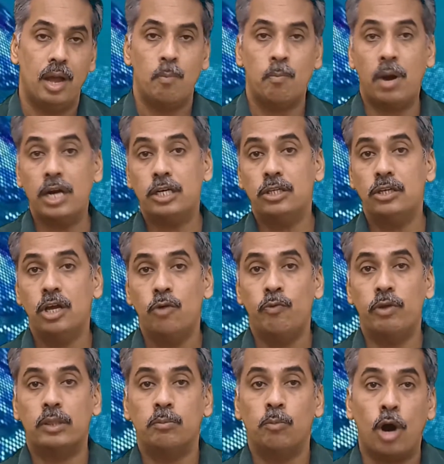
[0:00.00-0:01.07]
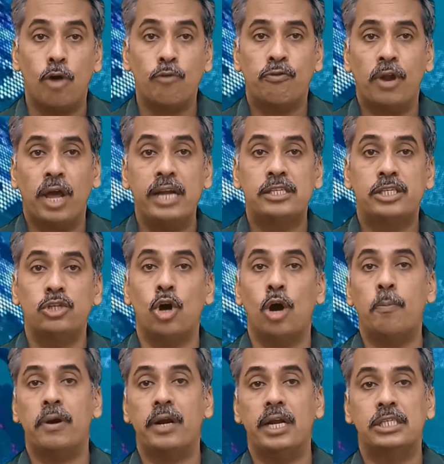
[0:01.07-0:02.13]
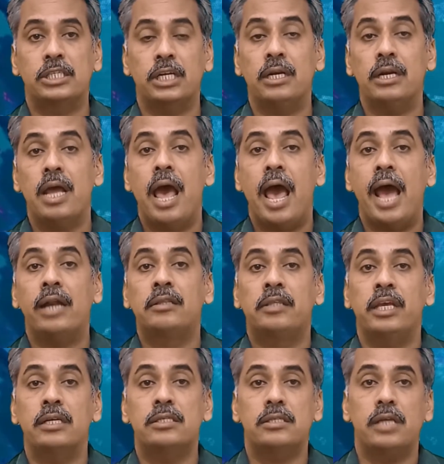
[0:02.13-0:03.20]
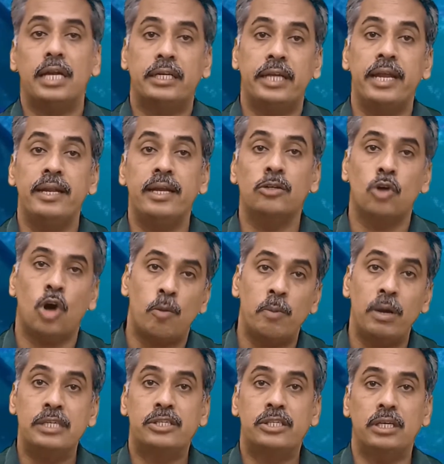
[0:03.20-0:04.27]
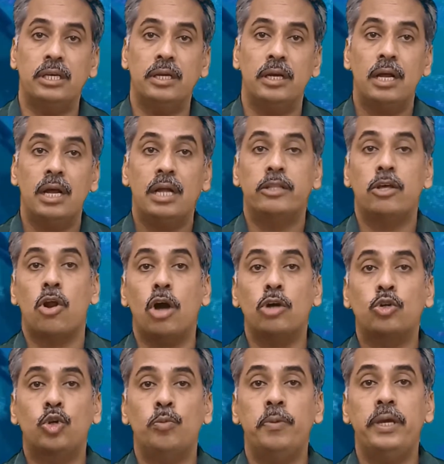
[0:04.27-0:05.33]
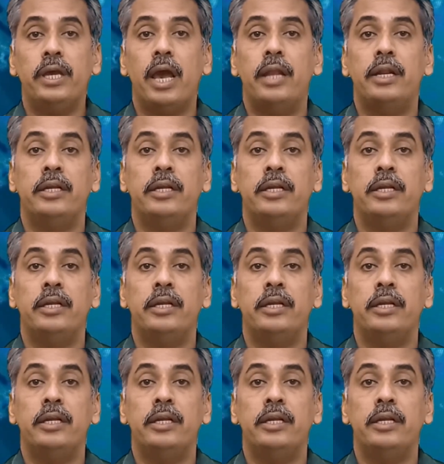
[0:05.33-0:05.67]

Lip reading: But with more flights in operation and things attaining normalcy, there ought to be an